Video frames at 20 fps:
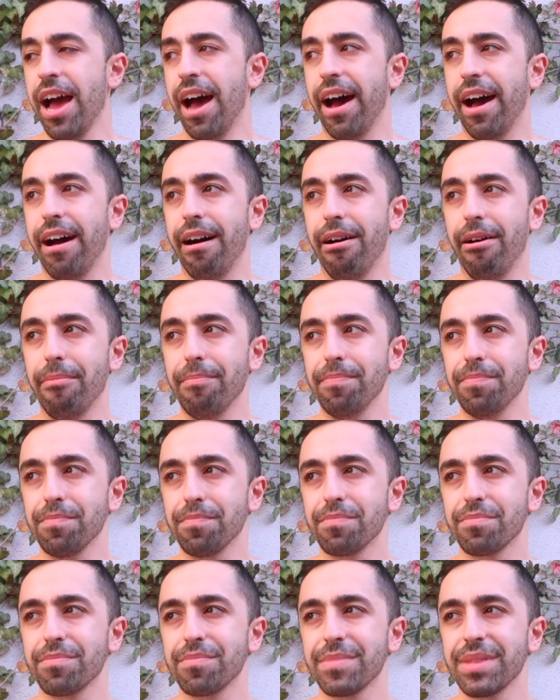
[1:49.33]
Um,
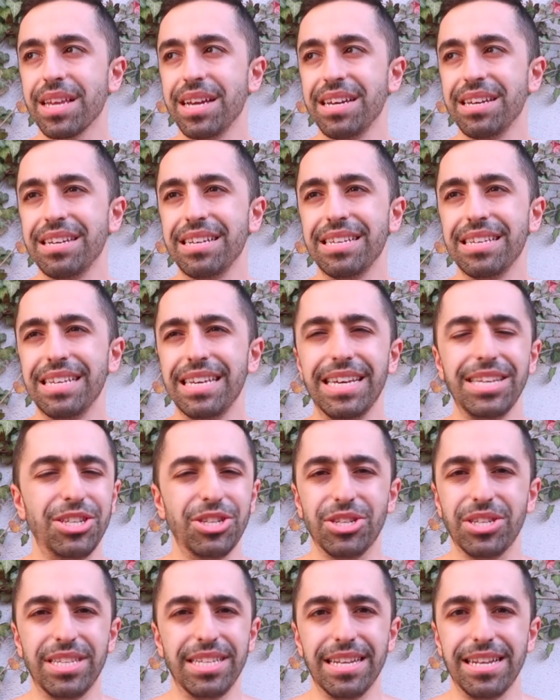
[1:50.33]
it
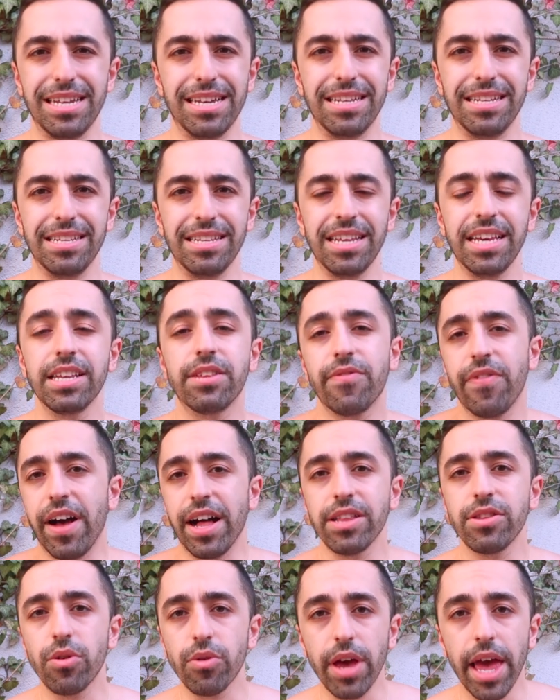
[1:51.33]
just didn't, it
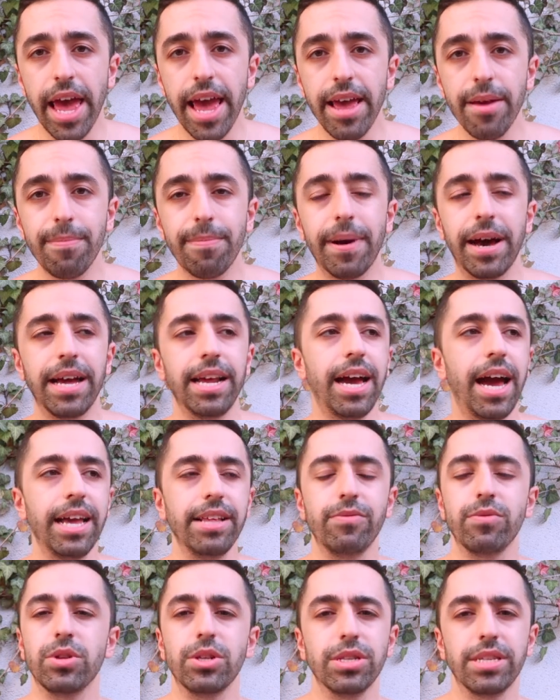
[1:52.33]
felt okay, but
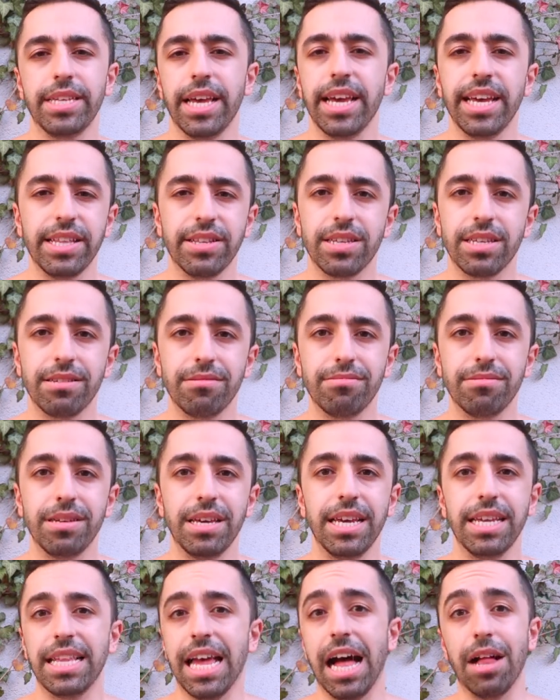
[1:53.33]
I wouldn't say it,
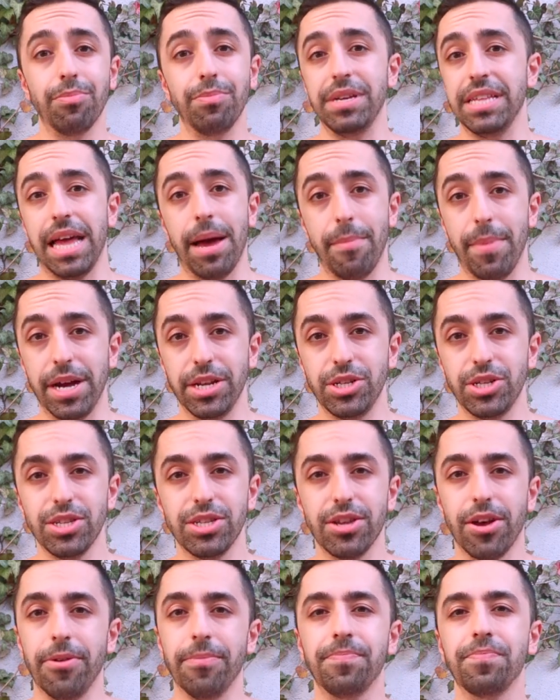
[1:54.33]
it helped me that much.
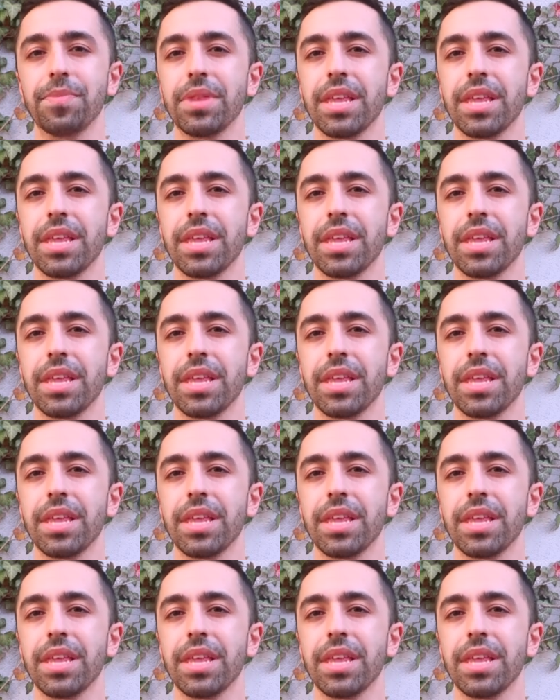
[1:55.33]
So